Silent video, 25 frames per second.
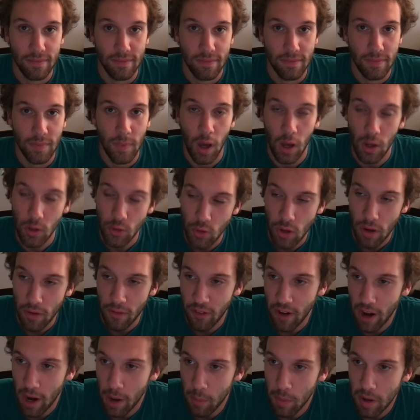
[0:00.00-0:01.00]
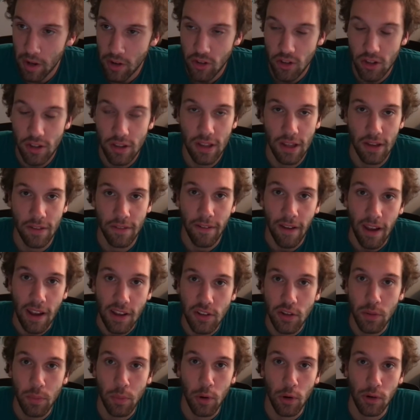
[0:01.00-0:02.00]
Also, I forgot to mention that
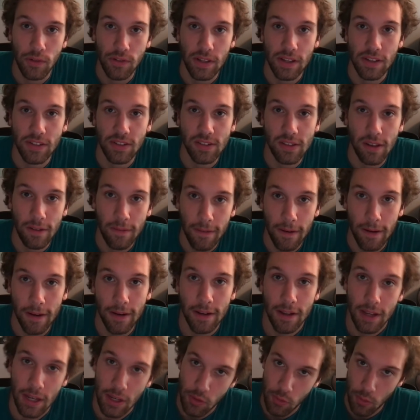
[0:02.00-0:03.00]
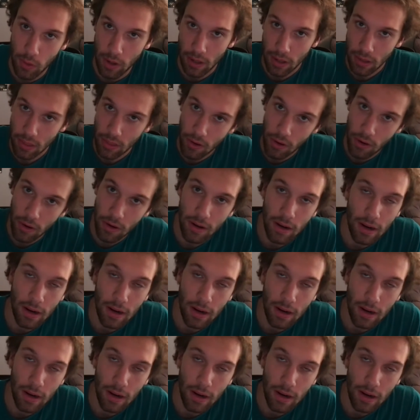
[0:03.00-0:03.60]
Fantasy Pros has Stefon Diggs ranked 3rd,